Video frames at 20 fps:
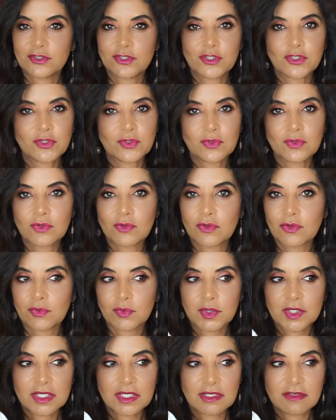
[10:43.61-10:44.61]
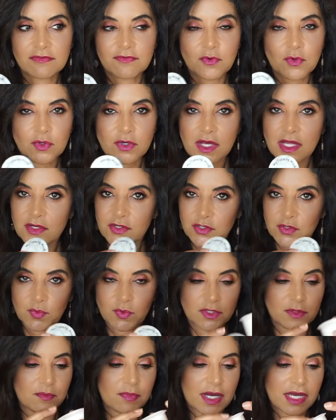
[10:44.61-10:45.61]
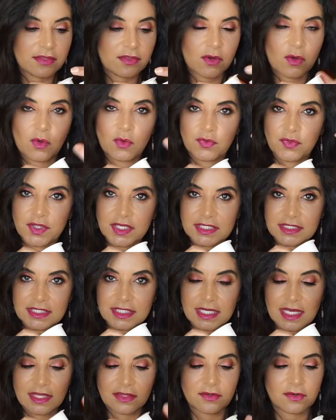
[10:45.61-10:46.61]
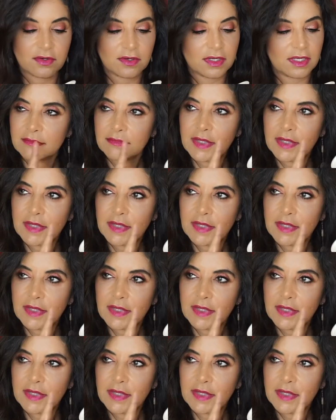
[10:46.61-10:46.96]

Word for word: two, three, four dollars when you buy the whole thing together.